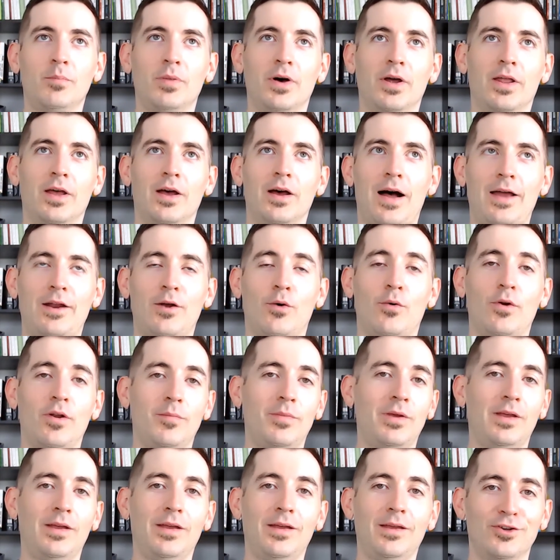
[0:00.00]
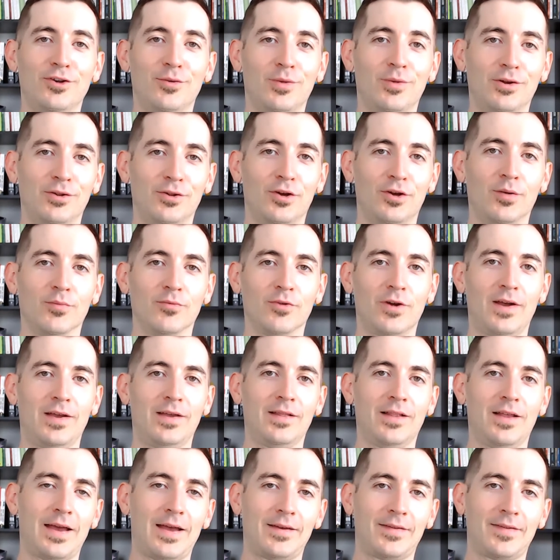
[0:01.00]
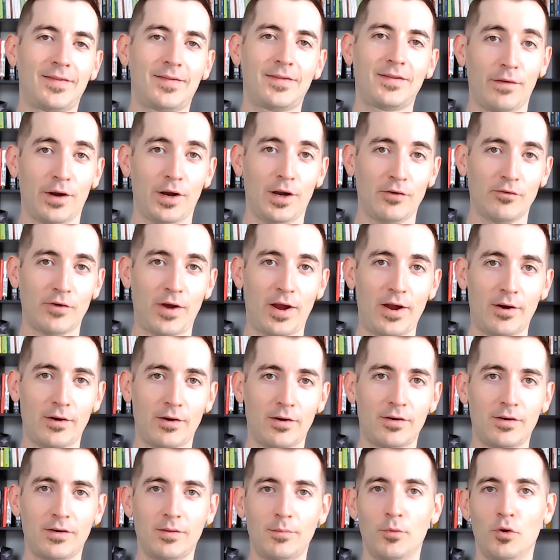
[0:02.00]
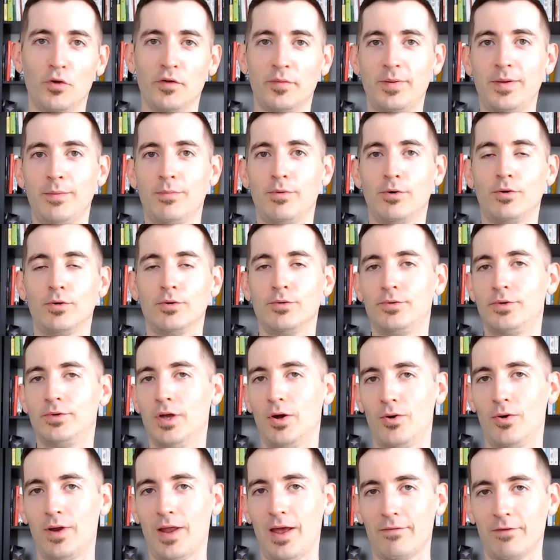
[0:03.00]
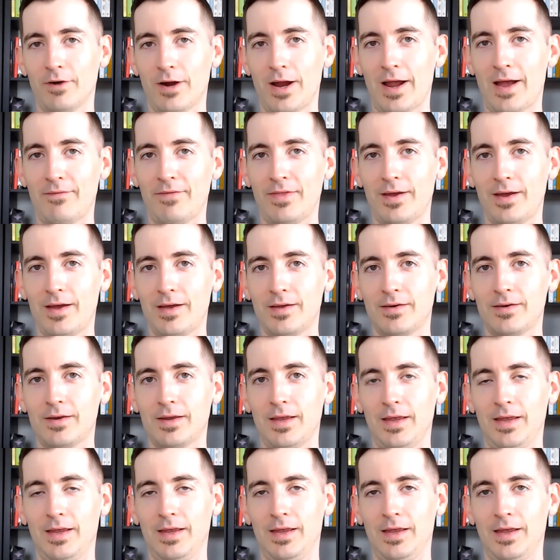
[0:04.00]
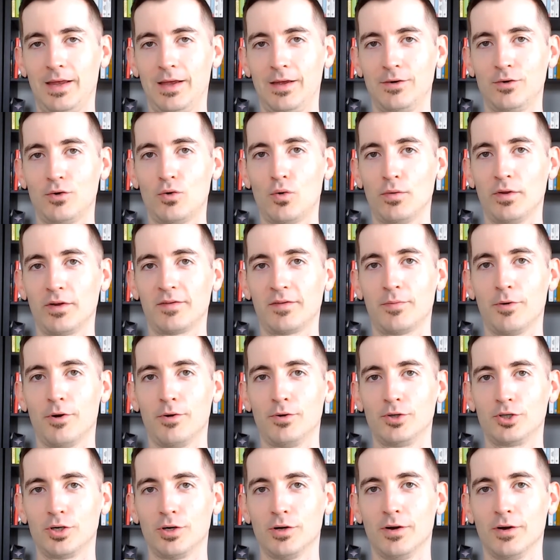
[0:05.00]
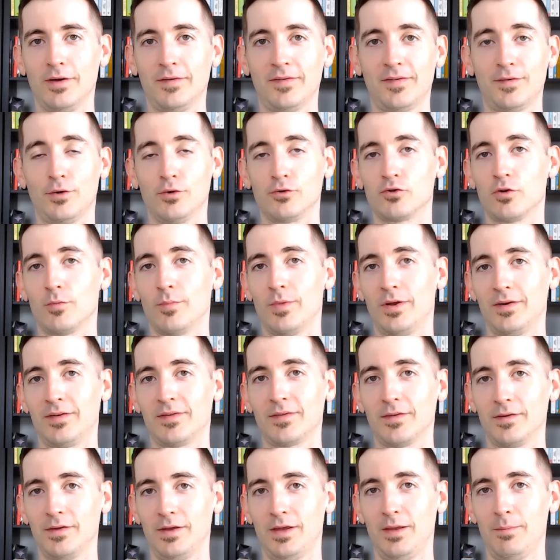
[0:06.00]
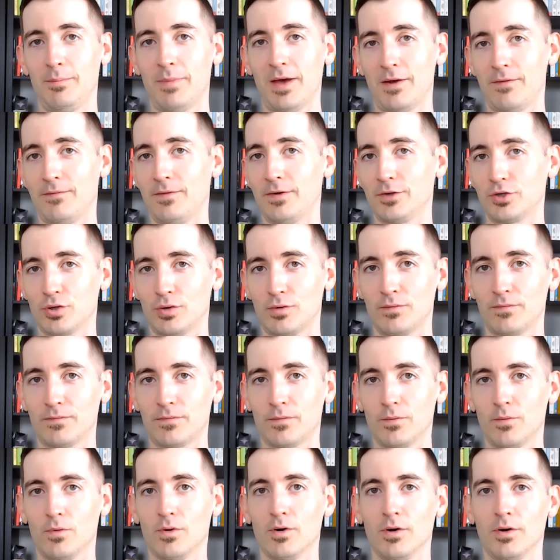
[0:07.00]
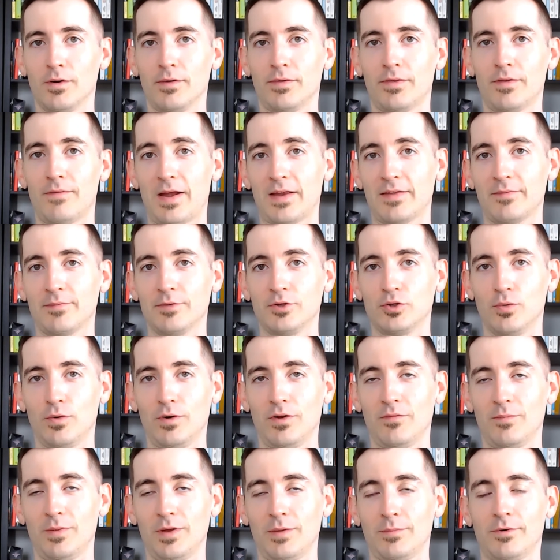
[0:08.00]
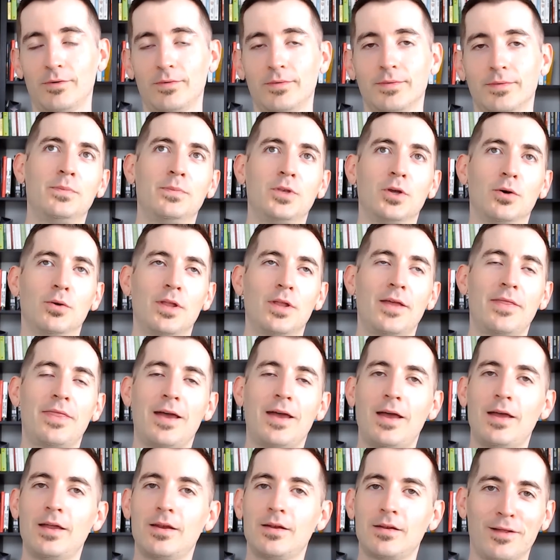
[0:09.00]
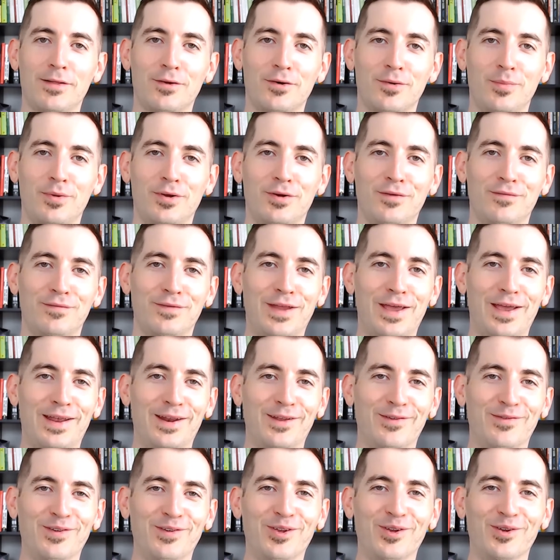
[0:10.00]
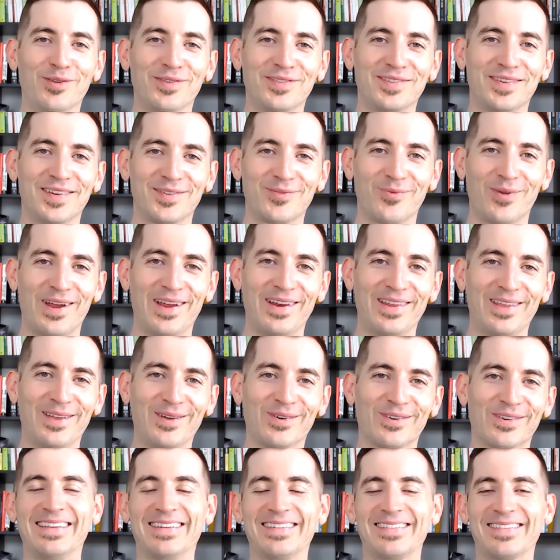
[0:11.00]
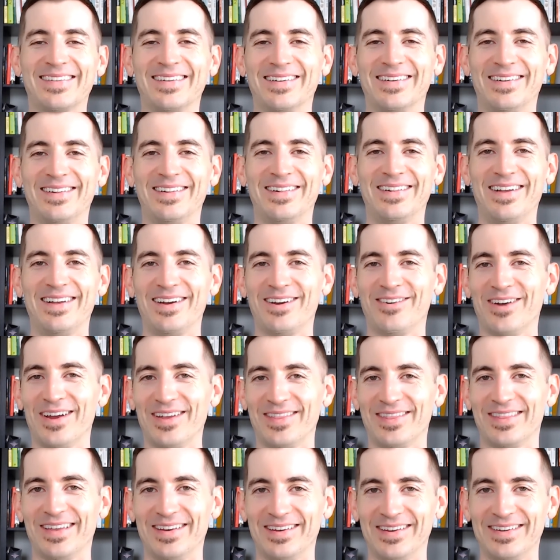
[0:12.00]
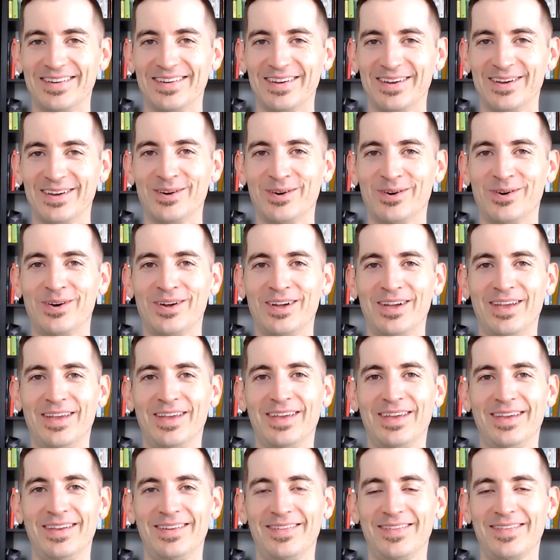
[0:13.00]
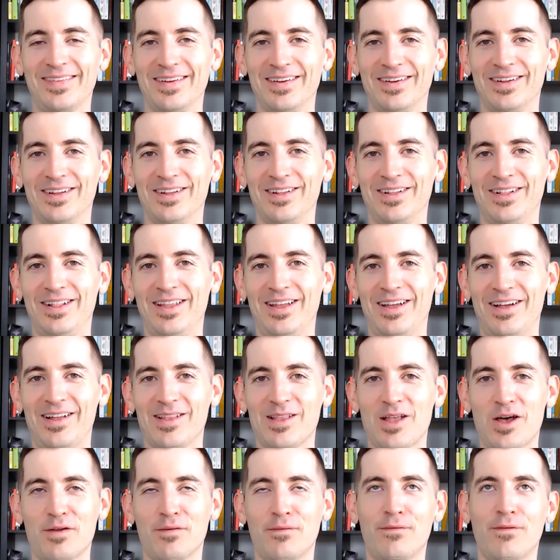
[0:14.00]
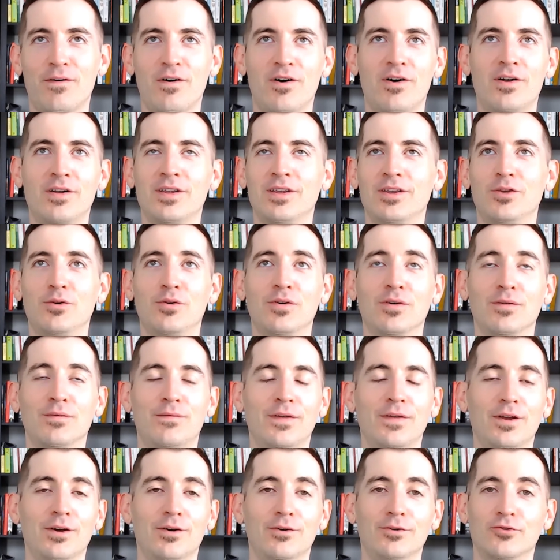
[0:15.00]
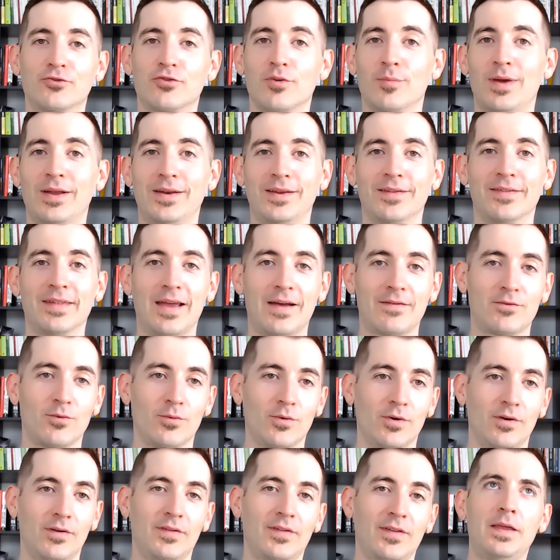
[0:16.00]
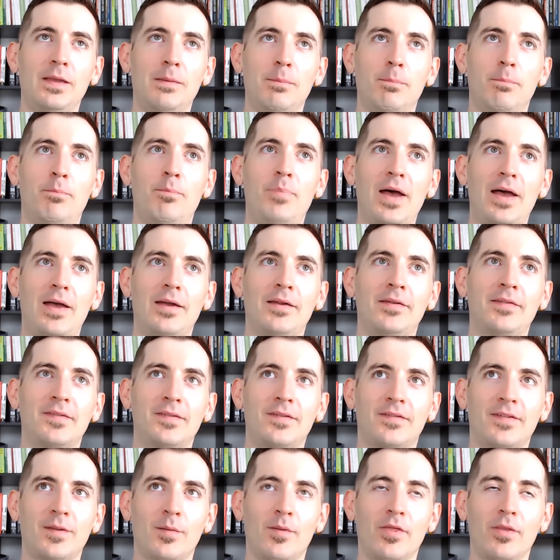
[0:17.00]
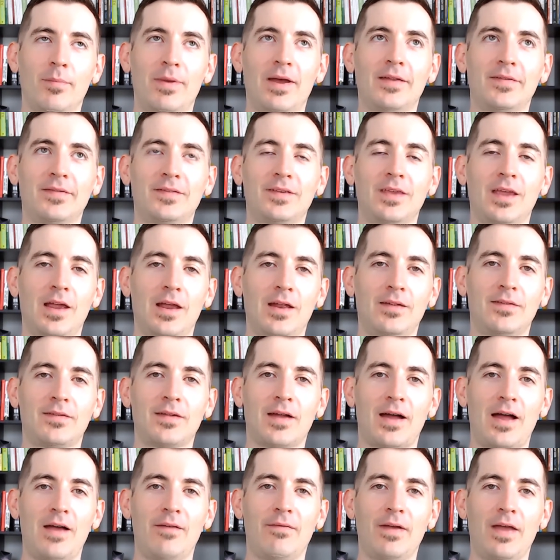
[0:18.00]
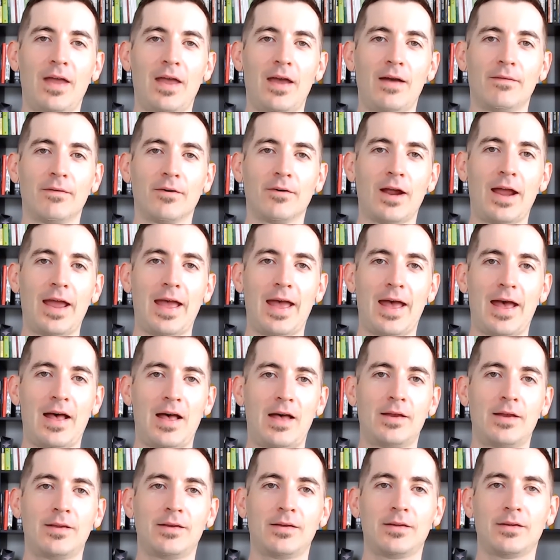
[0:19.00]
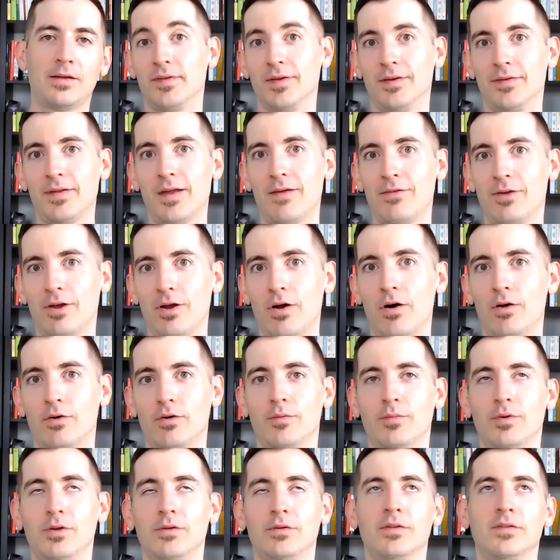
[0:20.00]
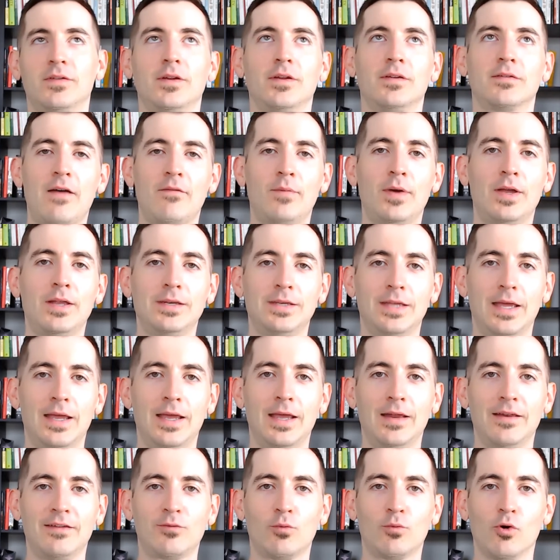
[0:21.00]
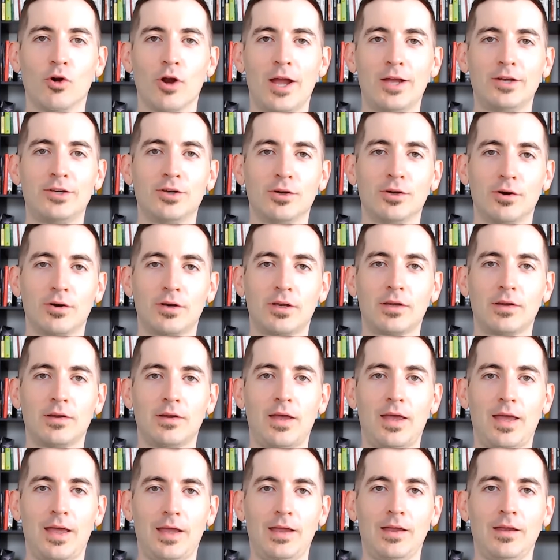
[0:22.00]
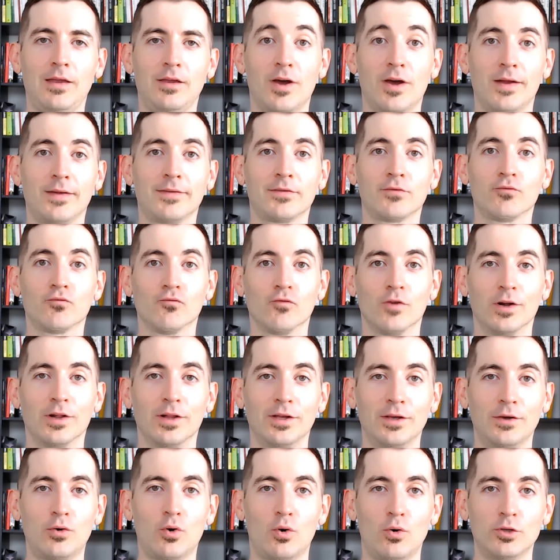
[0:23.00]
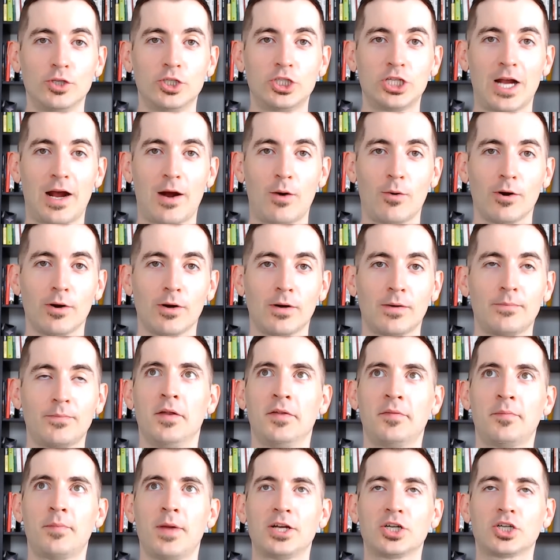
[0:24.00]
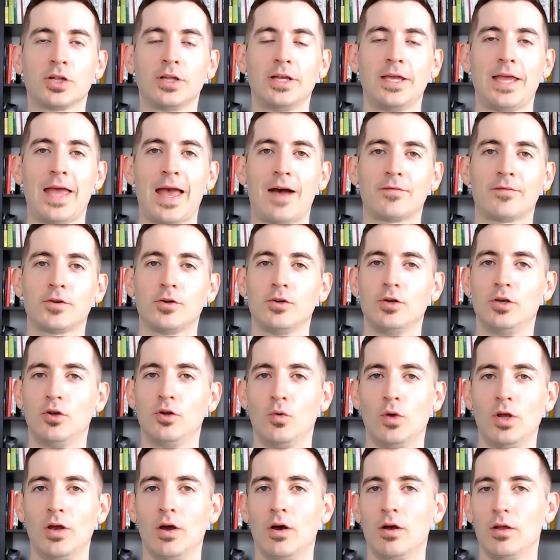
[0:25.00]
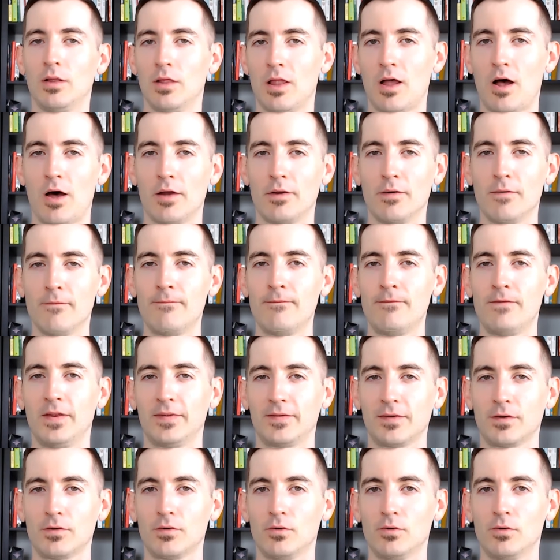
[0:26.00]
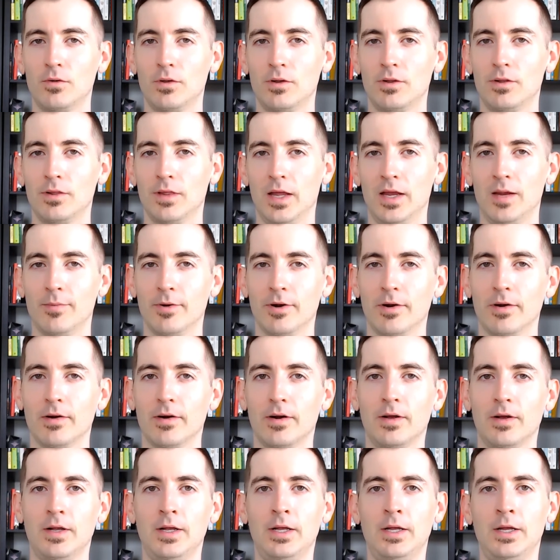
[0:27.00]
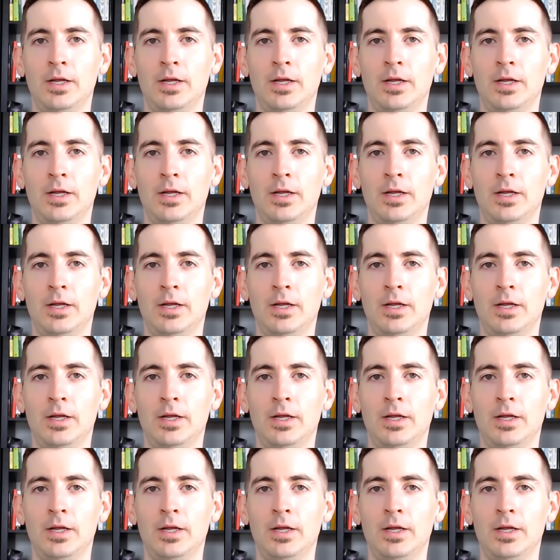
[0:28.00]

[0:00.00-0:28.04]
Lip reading: But I don't want to be doom and gloom, right? That's very rare. Most people don't ever have that. And cold exposure is still tremendously beneficial for the vast majority of people. Don't let that a little bit of negative news dissuade you. It's still a great thing to do. It's still a lot of fun and you can feel tremendous afterwards. Some of the best days I've ever had since having autoimmune disease have been days where I took a nice, really cold shower, especially after doing a lot of physical labor.